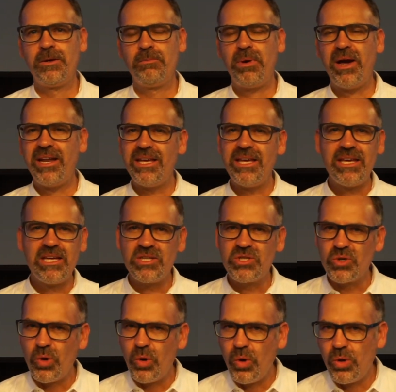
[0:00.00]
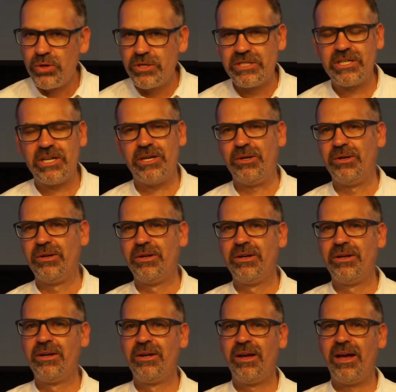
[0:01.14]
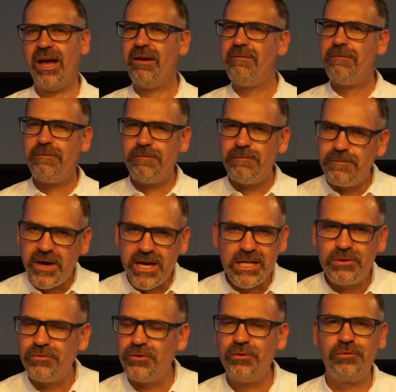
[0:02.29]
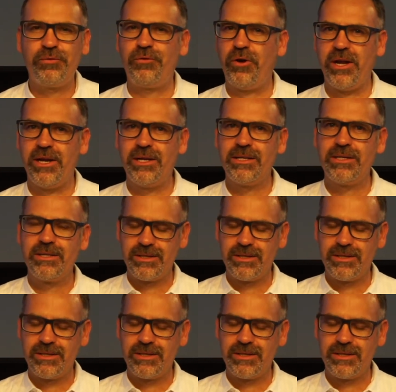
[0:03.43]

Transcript: But he is also a faithful friend.